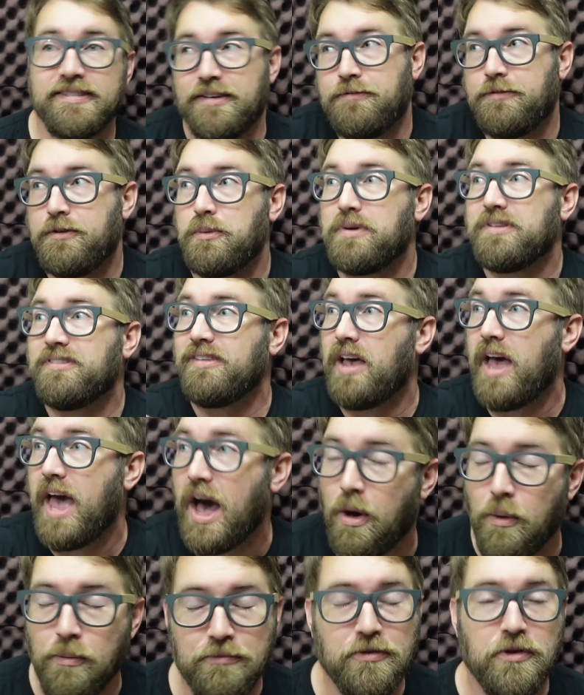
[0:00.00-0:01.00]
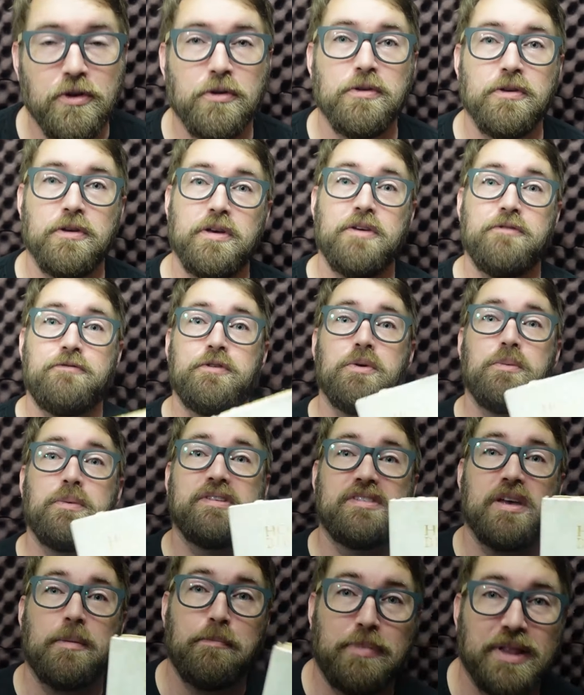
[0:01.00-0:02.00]
if it was helpful, if it
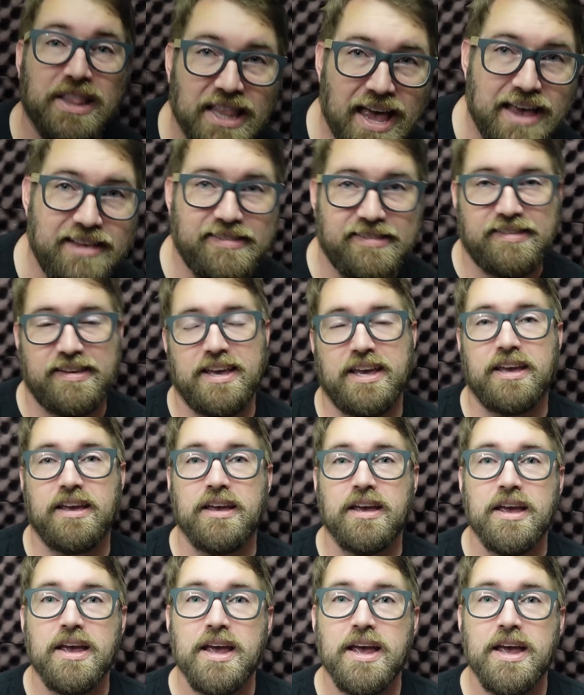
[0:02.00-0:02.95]
was a blessing.